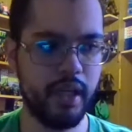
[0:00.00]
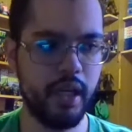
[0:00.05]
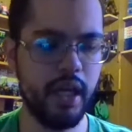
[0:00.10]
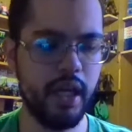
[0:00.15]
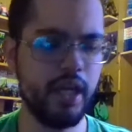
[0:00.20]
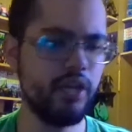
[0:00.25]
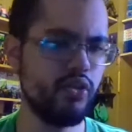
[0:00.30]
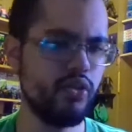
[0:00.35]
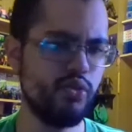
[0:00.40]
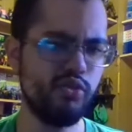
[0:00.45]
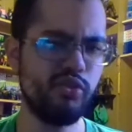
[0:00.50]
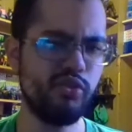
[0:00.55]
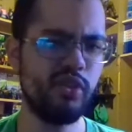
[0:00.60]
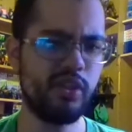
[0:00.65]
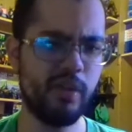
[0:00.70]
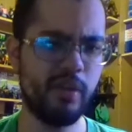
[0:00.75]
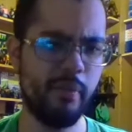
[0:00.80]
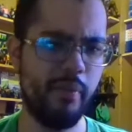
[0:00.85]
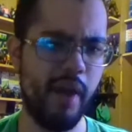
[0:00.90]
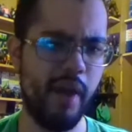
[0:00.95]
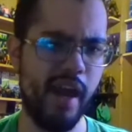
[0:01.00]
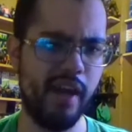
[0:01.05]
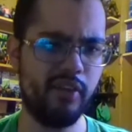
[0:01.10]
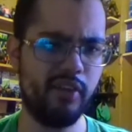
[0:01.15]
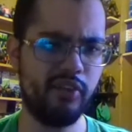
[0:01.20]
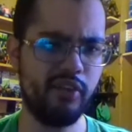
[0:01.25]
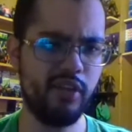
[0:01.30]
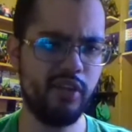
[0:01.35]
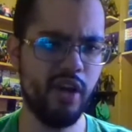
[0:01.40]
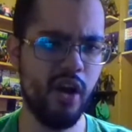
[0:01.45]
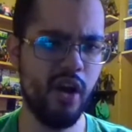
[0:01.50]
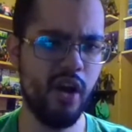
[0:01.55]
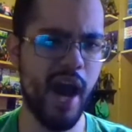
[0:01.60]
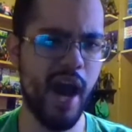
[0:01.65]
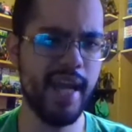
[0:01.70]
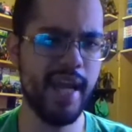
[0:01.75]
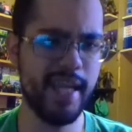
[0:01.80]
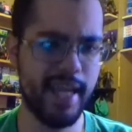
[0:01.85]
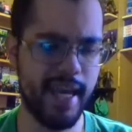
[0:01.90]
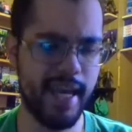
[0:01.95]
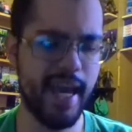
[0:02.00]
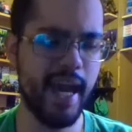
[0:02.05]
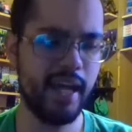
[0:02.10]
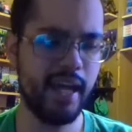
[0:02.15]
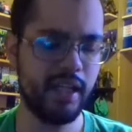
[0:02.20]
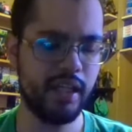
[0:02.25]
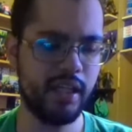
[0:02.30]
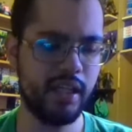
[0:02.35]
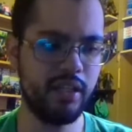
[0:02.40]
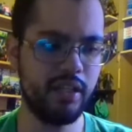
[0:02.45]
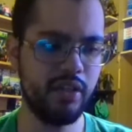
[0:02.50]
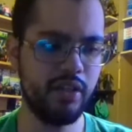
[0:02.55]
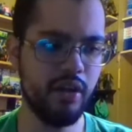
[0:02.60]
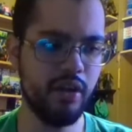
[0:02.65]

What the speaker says: It usually depends. I get it.